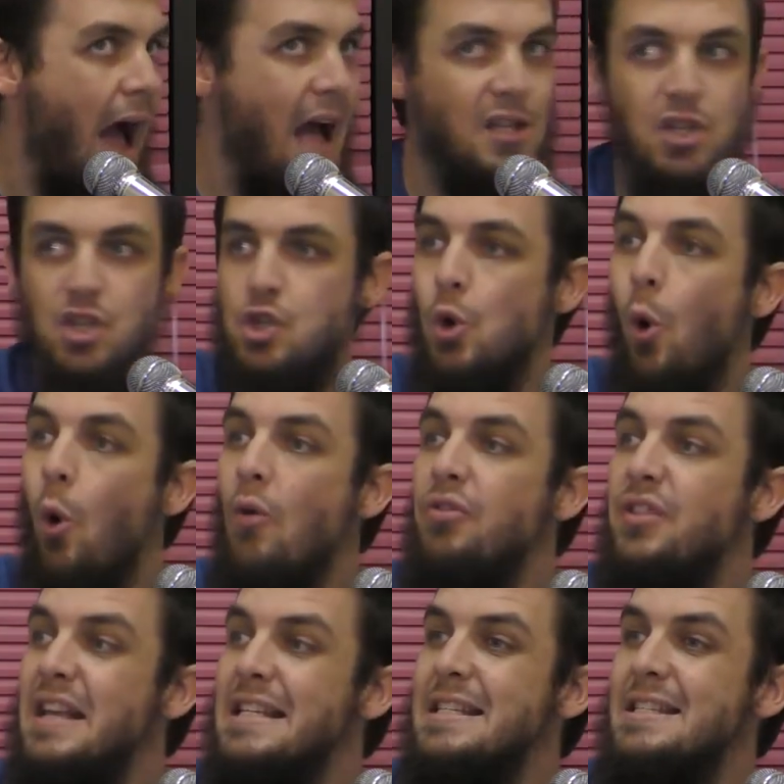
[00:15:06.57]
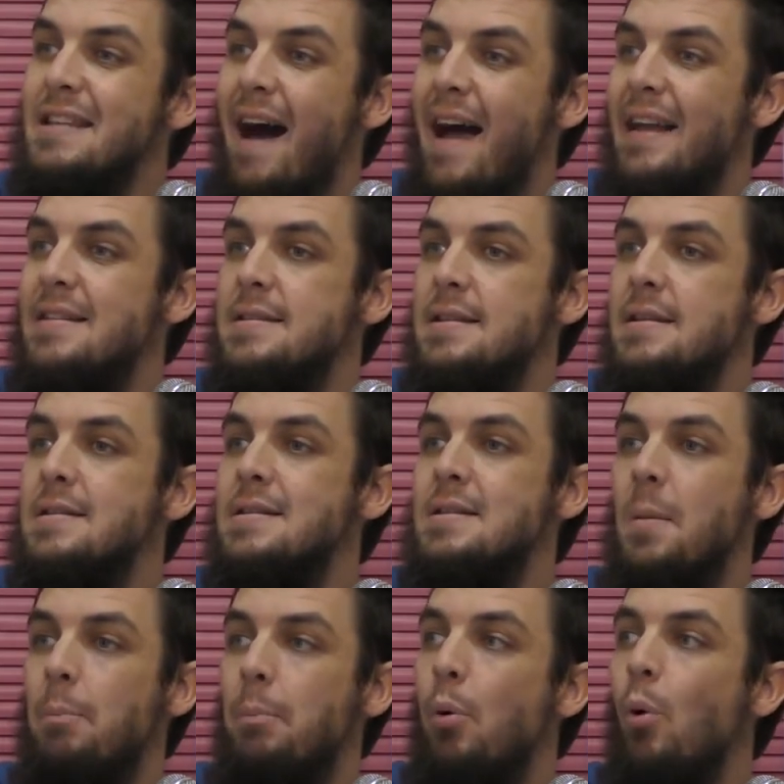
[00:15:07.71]
And so these sciences
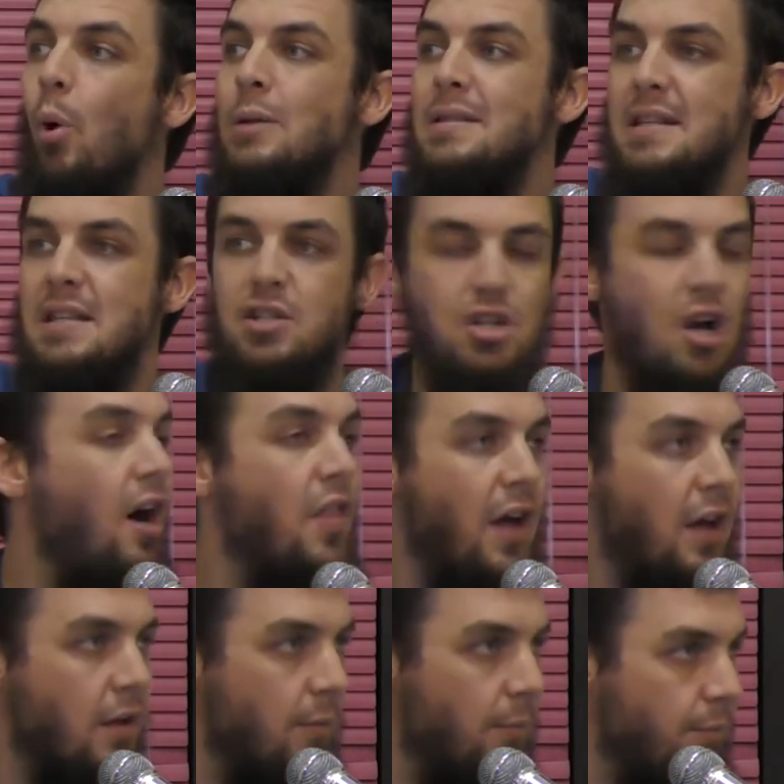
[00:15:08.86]
support each other.